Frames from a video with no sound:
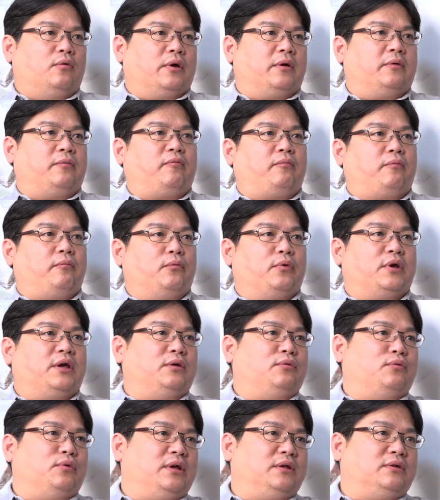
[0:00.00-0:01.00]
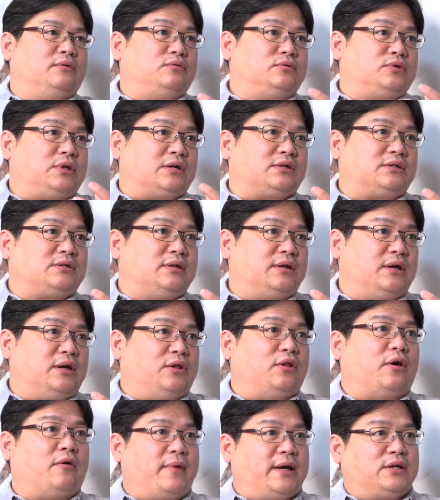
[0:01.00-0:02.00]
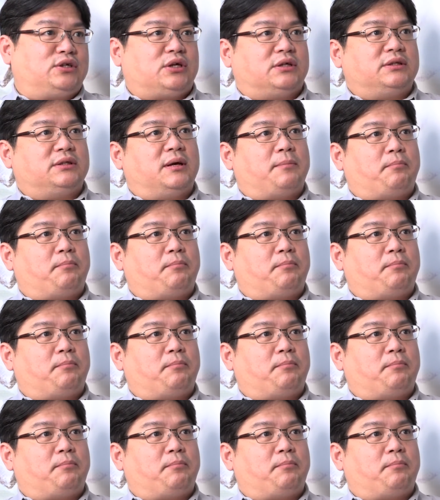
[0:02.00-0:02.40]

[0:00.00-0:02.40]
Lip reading: we just innovation